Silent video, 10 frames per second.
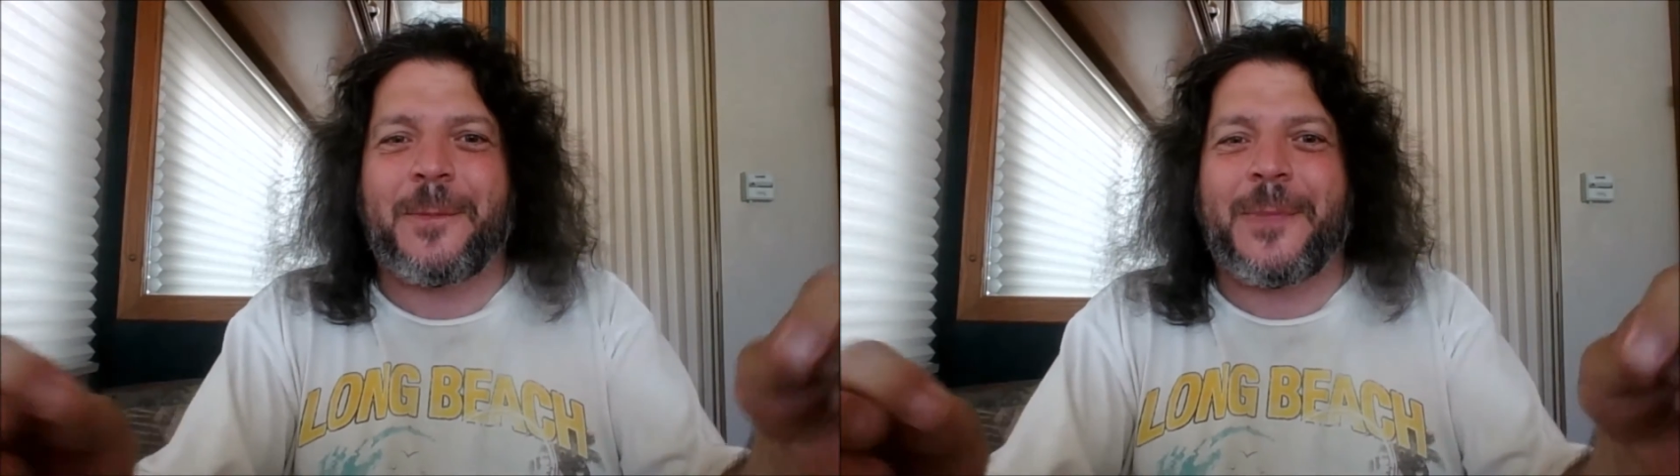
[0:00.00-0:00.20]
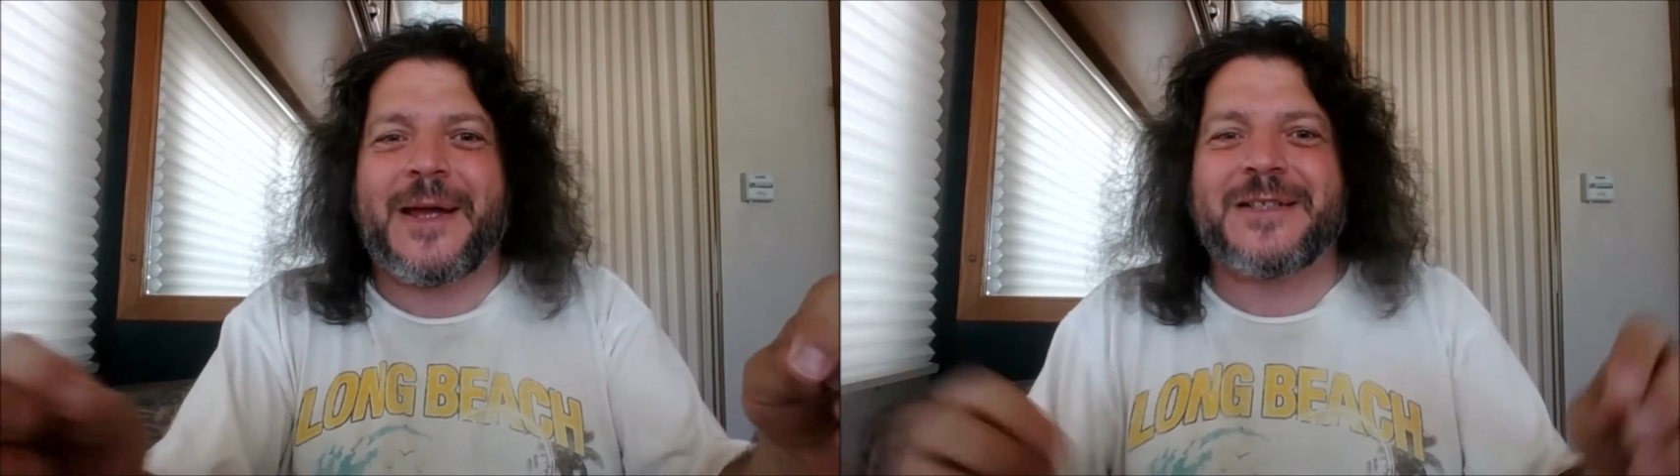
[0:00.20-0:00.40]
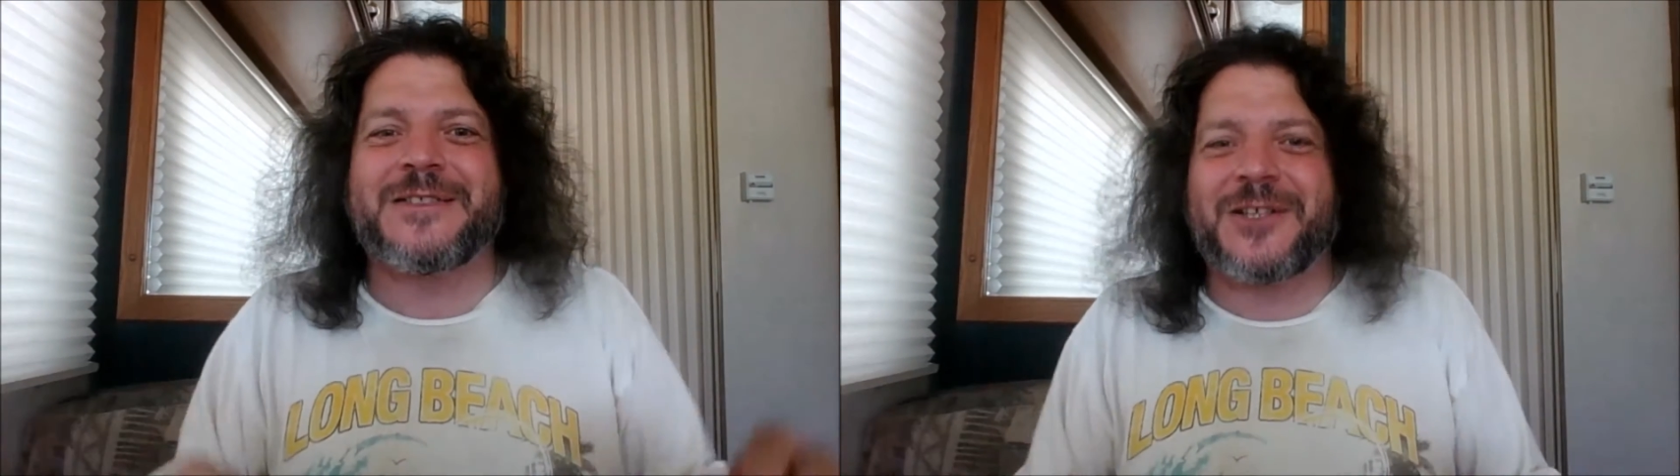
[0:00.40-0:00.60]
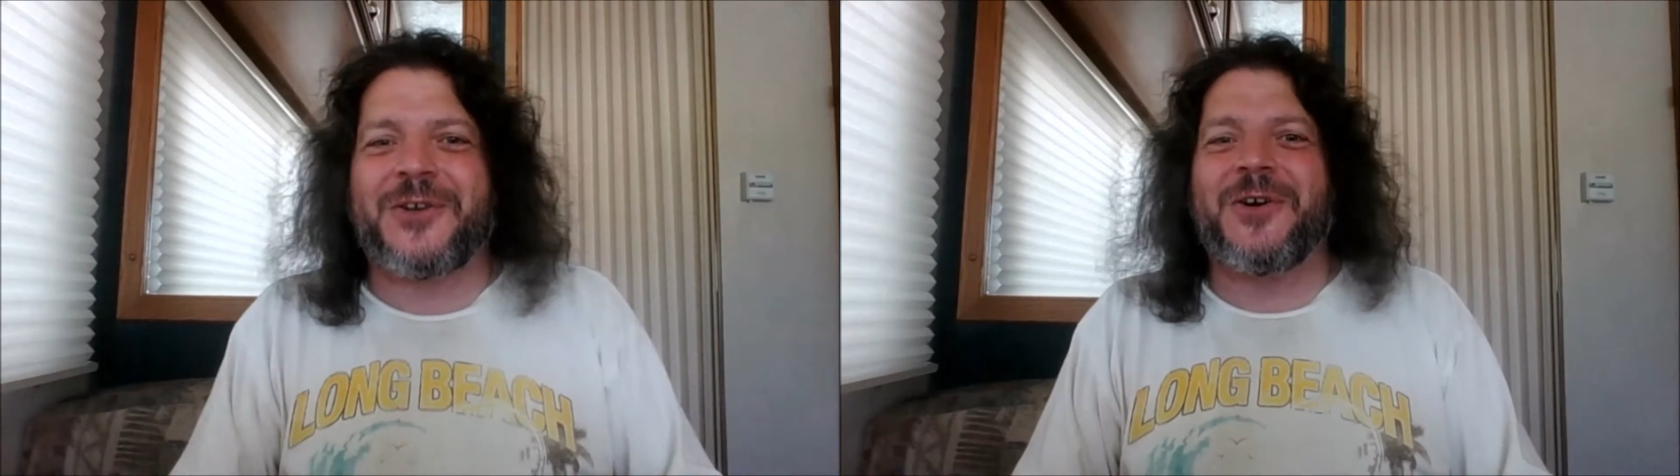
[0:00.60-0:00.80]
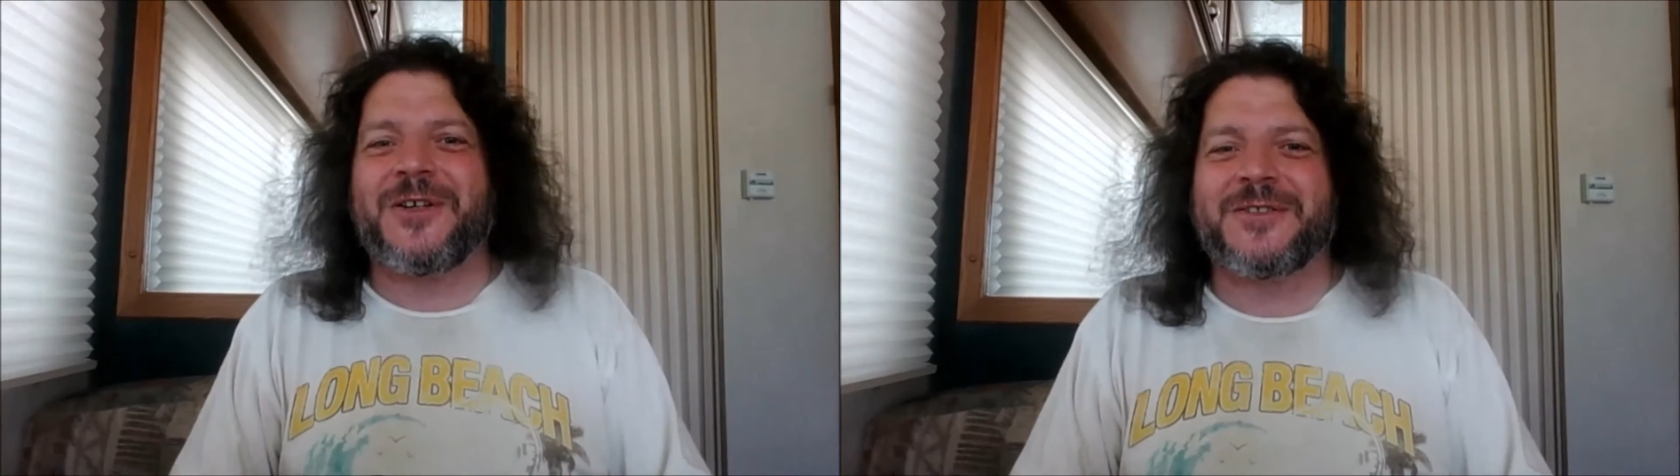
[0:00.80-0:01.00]
pins in
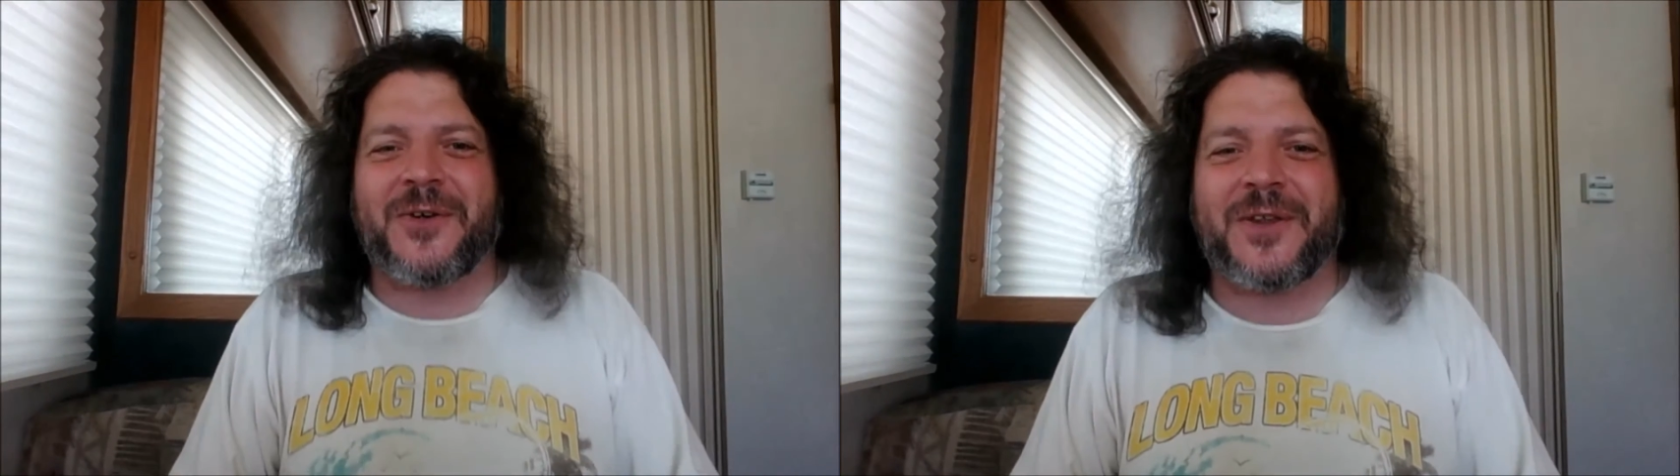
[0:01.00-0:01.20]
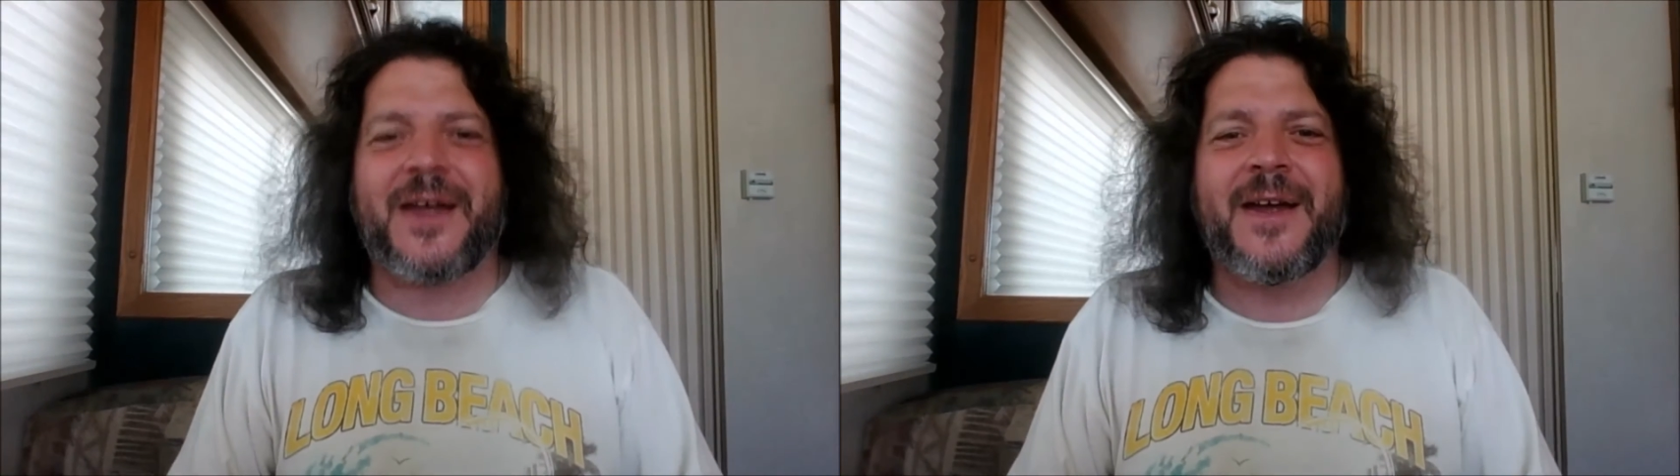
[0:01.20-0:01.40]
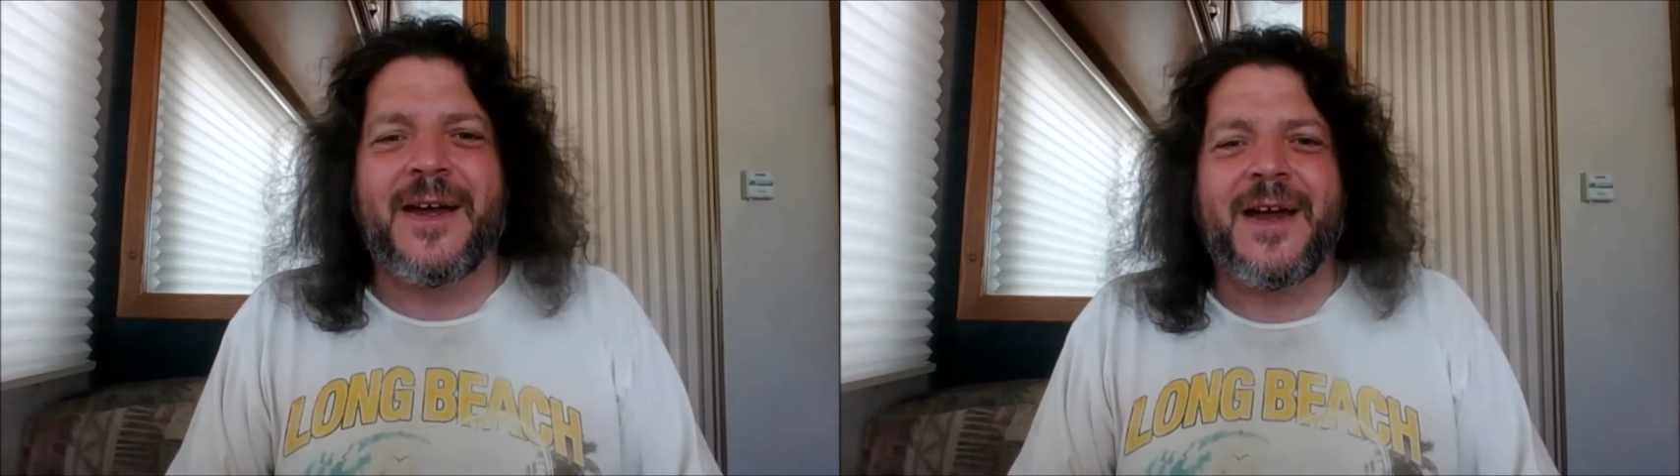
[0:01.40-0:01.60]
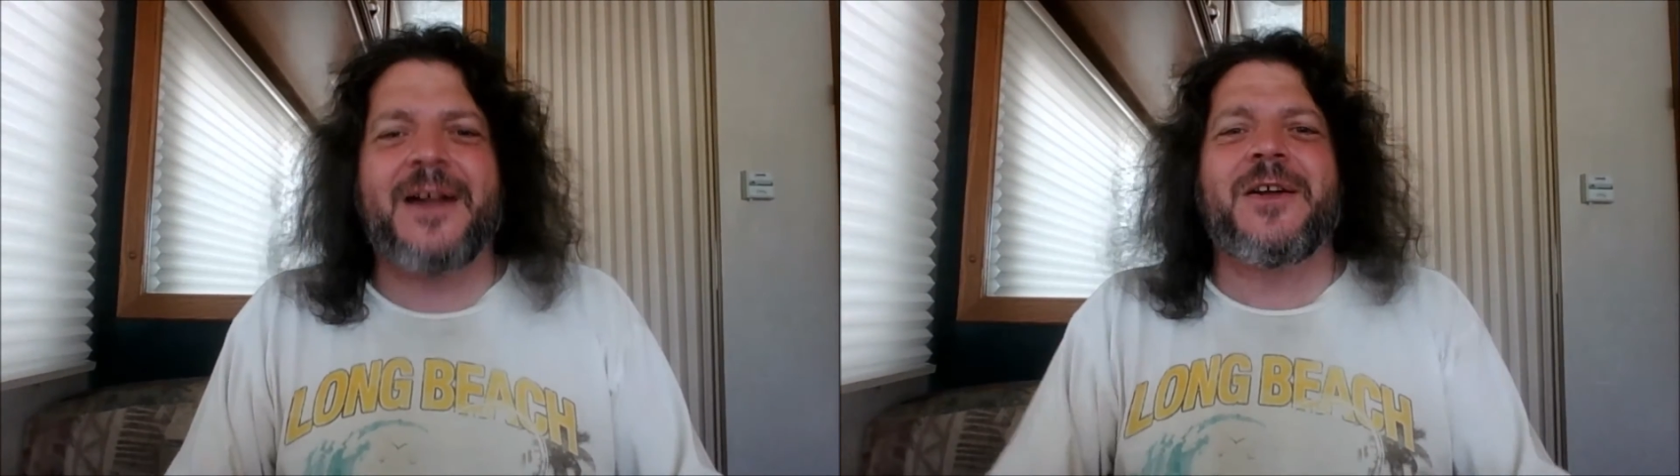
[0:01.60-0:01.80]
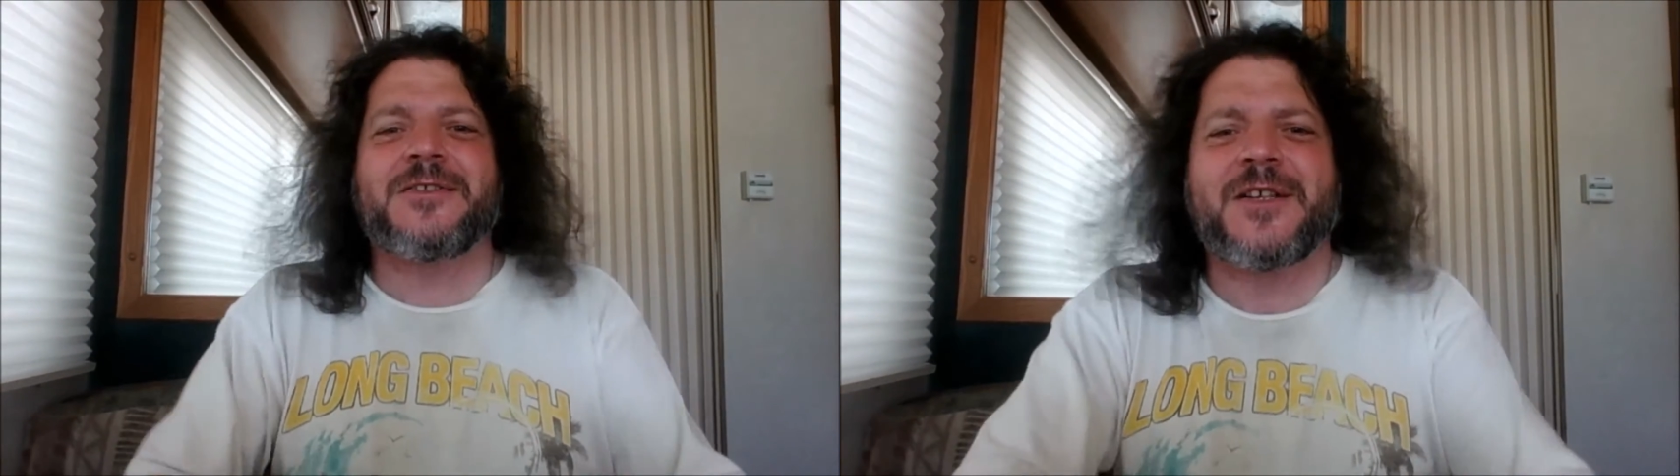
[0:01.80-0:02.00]
the hood and everything. It
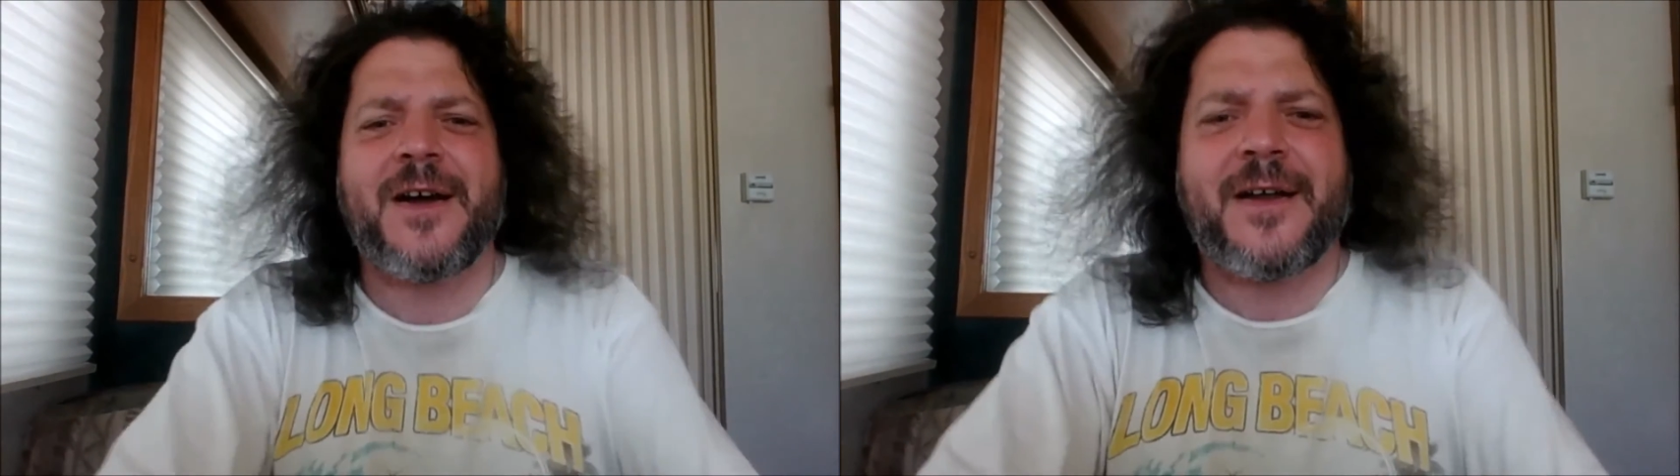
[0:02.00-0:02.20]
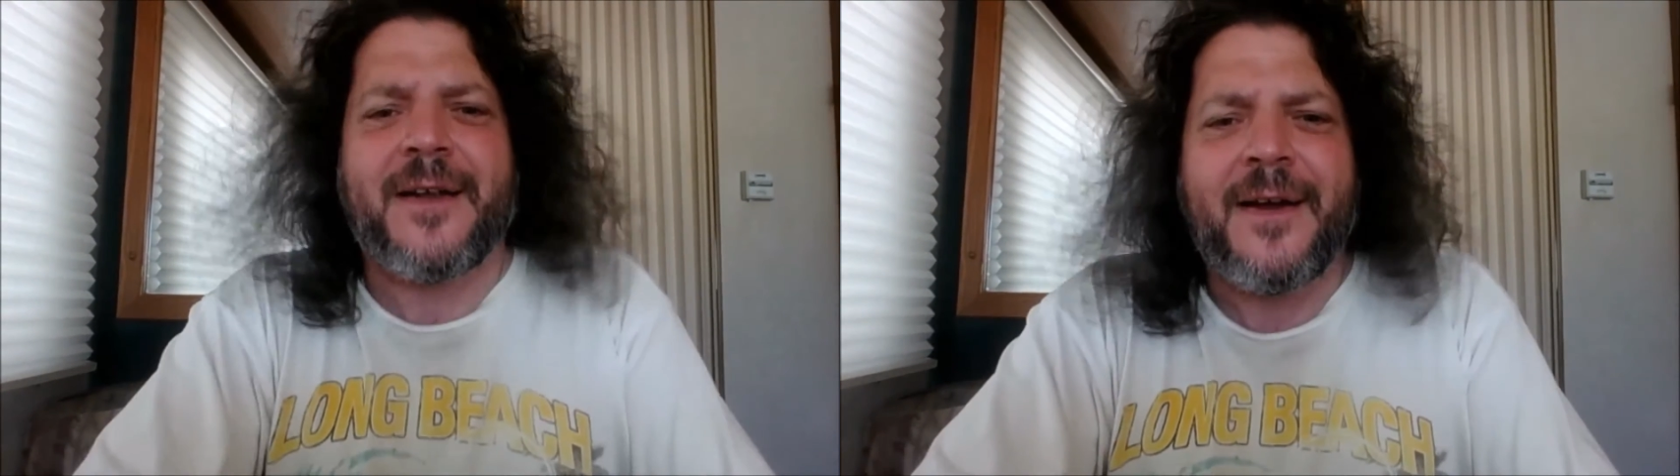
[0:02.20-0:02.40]
looks good.